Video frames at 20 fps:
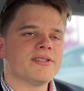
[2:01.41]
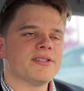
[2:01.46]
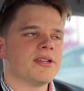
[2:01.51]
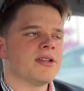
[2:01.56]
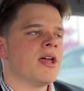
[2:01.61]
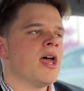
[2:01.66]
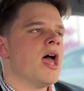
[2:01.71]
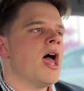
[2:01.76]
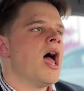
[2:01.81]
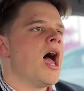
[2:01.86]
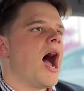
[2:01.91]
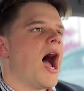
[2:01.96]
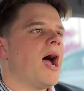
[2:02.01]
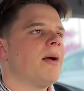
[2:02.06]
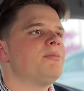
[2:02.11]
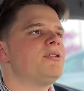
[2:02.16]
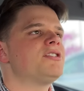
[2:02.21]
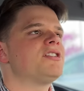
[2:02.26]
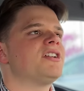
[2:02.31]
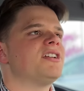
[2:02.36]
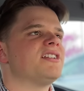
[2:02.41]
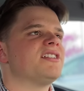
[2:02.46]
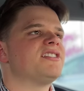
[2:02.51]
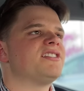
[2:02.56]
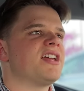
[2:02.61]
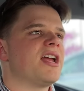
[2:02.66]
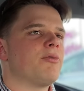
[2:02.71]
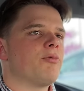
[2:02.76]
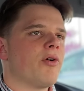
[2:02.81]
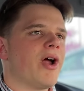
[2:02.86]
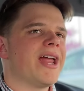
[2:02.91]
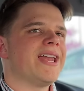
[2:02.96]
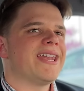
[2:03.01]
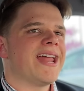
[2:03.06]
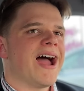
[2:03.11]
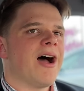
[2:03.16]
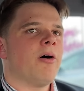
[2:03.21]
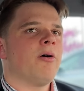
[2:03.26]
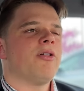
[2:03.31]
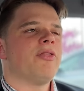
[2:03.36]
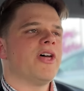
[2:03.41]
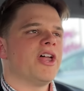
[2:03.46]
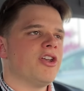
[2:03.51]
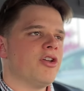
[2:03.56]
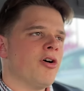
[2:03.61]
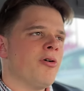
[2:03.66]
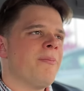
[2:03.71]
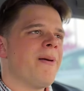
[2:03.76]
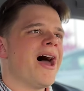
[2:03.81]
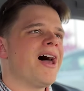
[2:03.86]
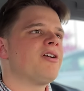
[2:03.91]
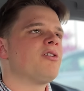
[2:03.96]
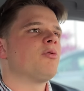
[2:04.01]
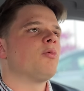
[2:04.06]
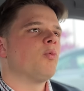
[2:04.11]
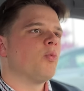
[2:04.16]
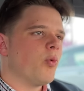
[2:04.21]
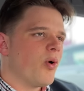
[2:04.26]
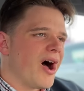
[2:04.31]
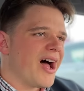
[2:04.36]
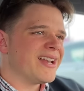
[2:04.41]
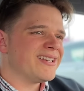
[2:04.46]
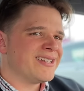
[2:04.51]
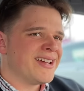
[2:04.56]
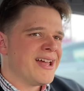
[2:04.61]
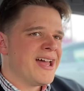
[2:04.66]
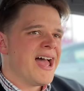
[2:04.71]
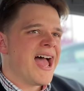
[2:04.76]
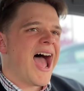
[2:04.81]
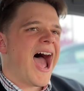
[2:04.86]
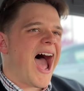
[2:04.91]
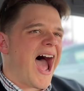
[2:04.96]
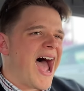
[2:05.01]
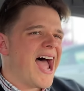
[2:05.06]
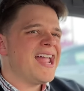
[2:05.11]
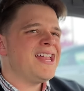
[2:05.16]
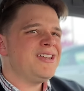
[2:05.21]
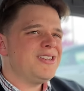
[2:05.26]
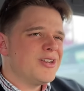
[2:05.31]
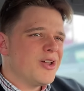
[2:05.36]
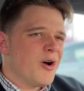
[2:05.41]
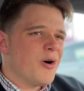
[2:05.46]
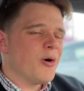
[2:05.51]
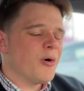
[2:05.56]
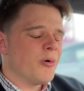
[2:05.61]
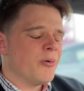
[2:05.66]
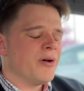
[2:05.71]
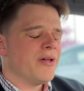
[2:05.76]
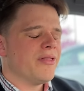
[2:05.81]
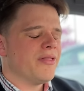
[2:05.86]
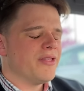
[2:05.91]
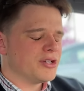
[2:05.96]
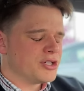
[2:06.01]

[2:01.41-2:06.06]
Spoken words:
And I'm just gonna say right now that no matter what, I know the